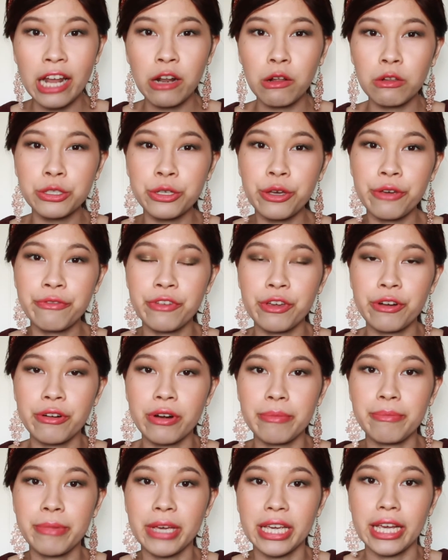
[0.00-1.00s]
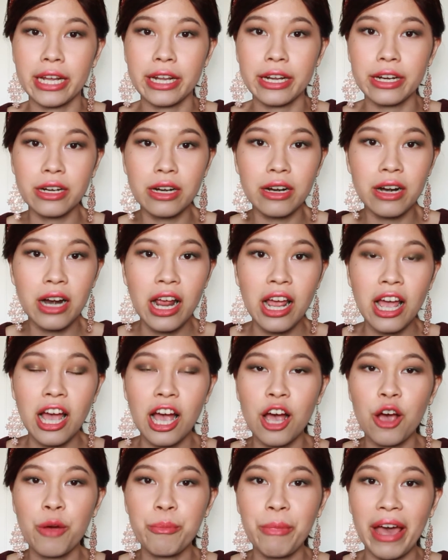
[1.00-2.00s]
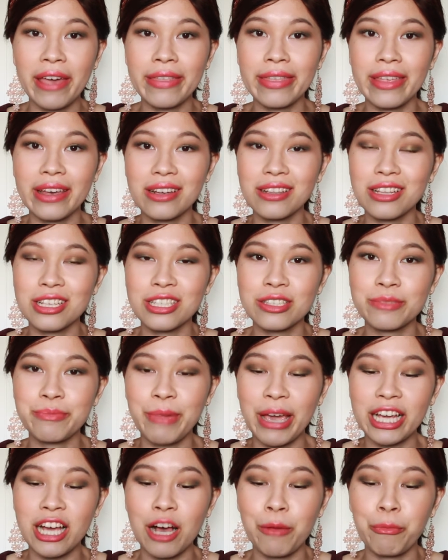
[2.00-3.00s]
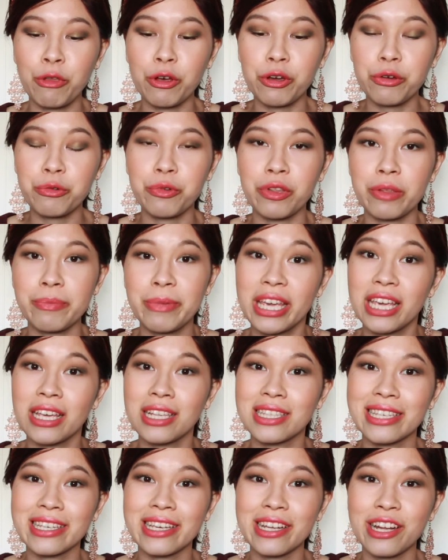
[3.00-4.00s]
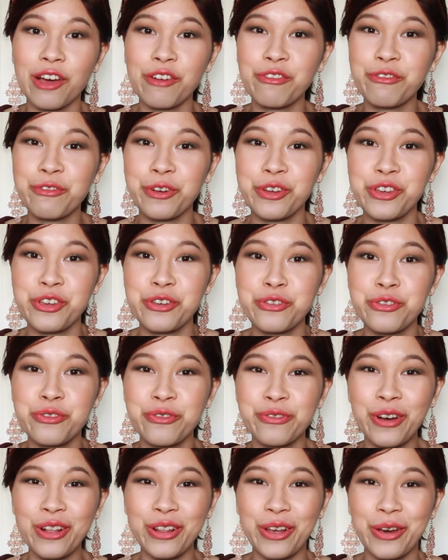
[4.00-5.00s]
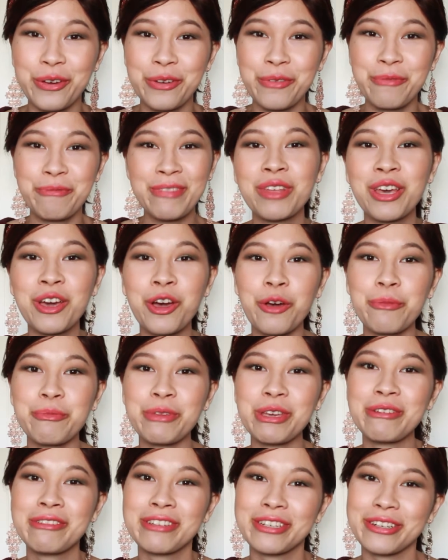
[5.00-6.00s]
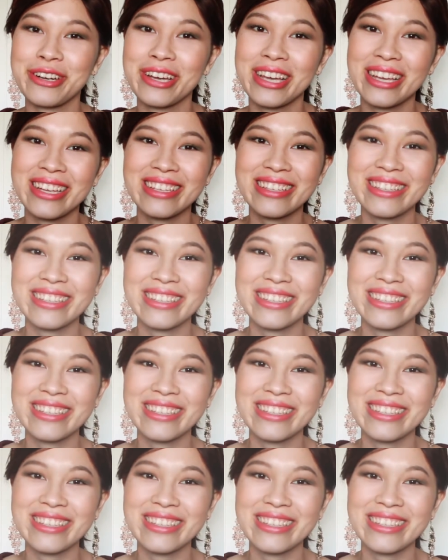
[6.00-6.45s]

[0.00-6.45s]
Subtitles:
And also if you're a beginner, I think this makeup look will be easy enough for you to follow. Hope you enjoy.